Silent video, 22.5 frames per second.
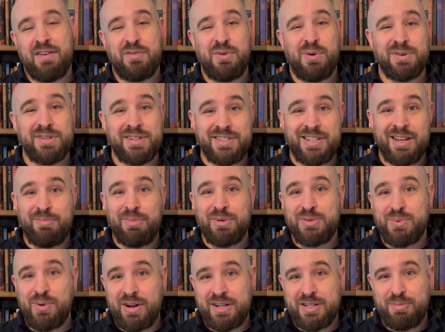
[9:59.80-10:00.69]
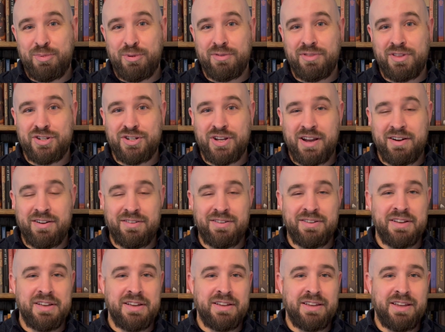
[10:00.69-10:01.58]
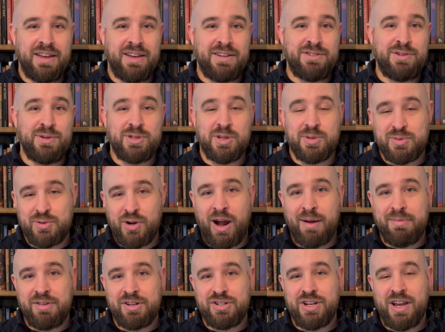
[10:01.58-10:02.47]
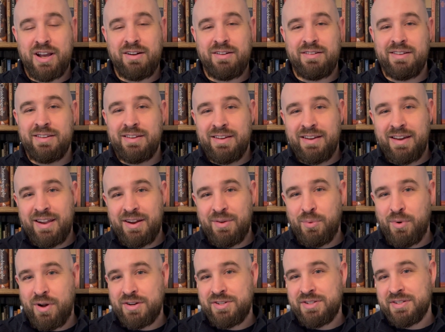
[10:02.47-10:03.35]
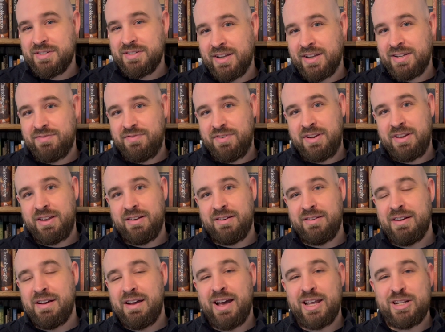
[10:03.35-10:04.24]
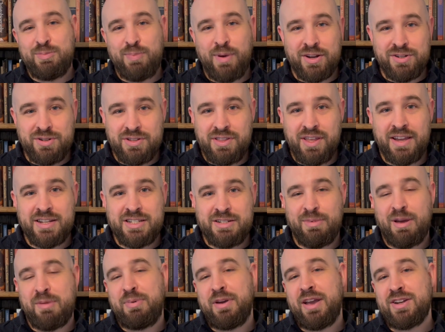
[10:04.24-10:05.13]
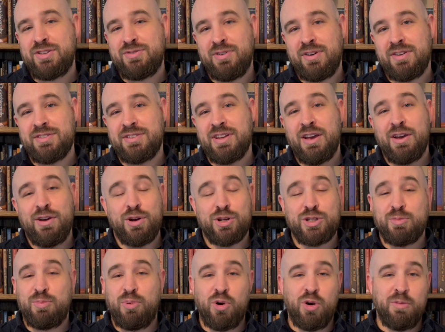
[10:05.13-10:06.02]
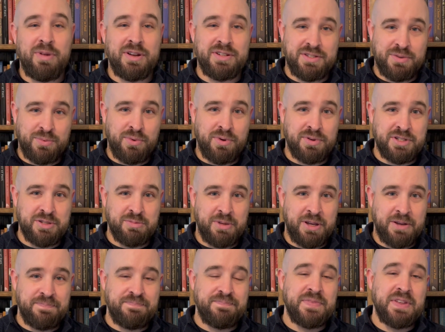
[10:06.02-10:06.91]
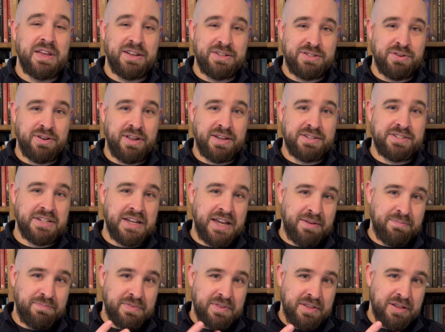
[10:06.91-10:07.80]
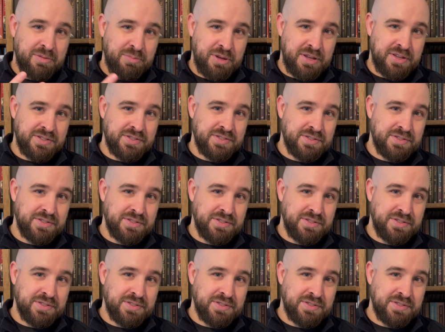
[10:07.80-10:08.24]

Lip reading: course, the simplest way to support the channel is to subscribe to the channel and to watch this video. A special thanks to my patrons. Your support means the world to me. Until next time, peace.